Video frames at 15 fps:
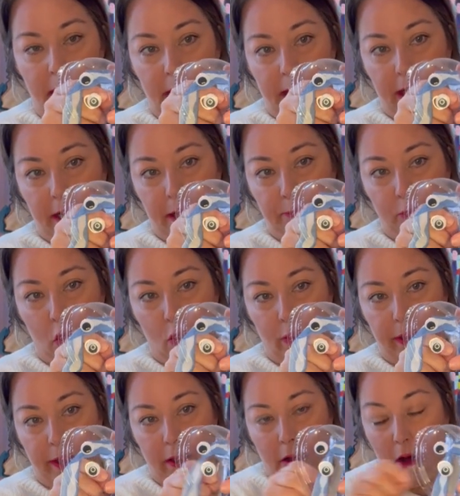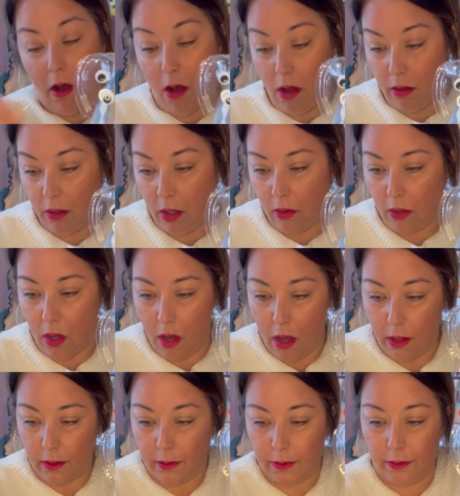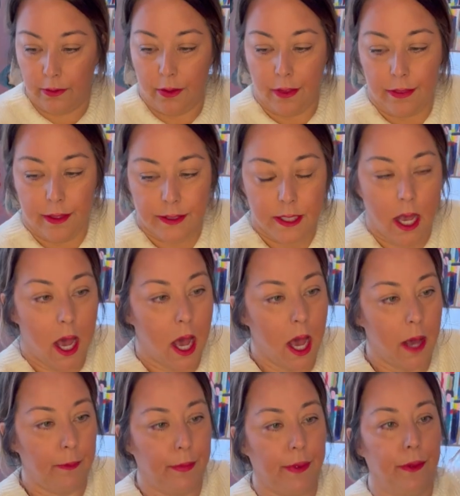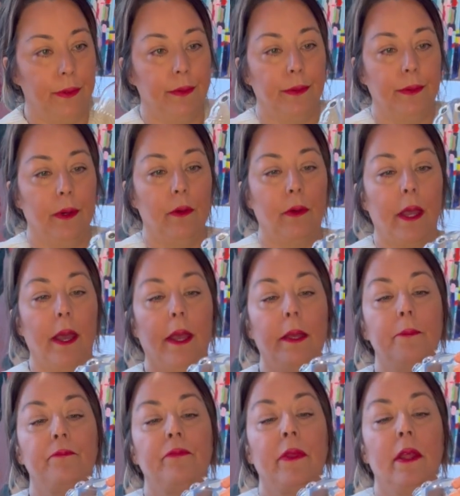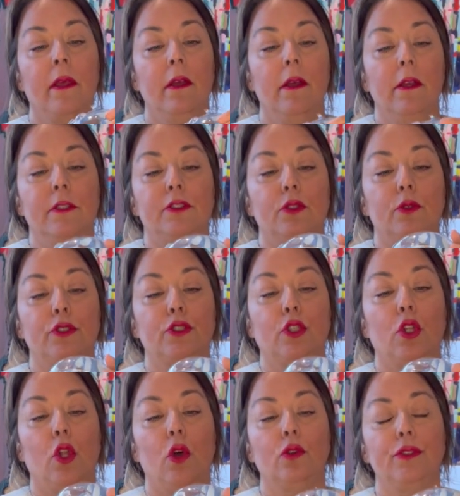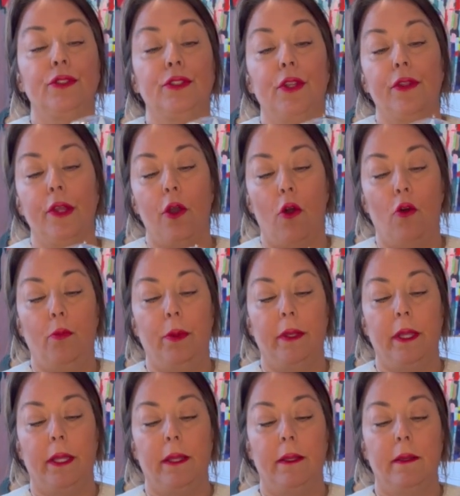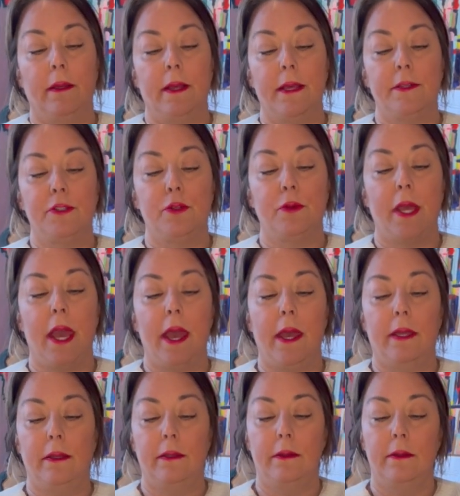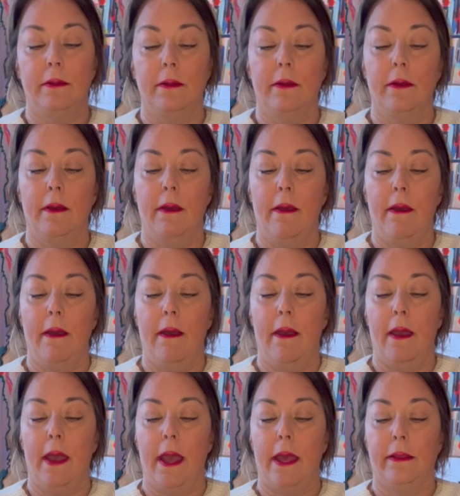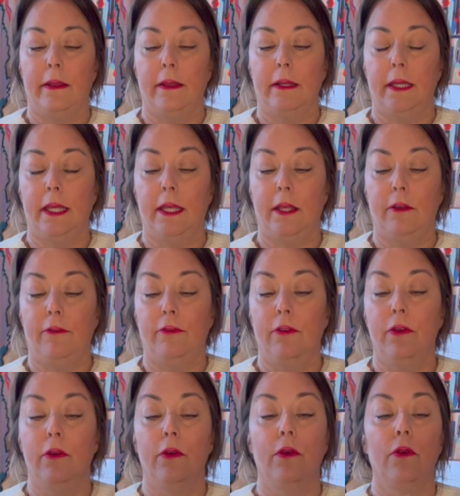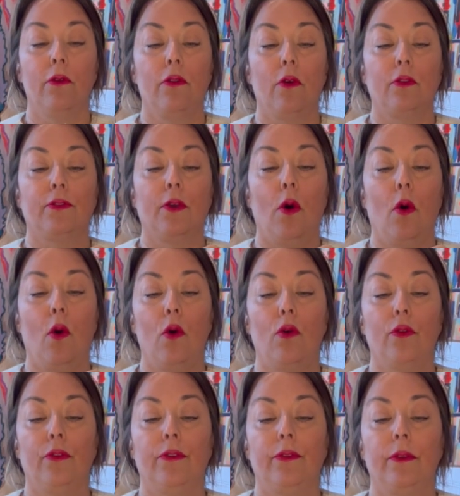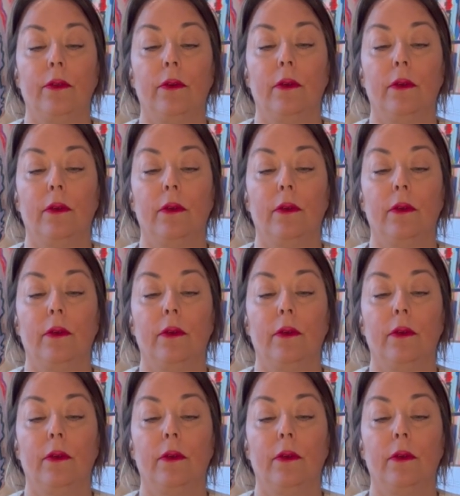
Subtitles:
And I'm going all along the top, okay? So as close to the opening as you can and leave those holes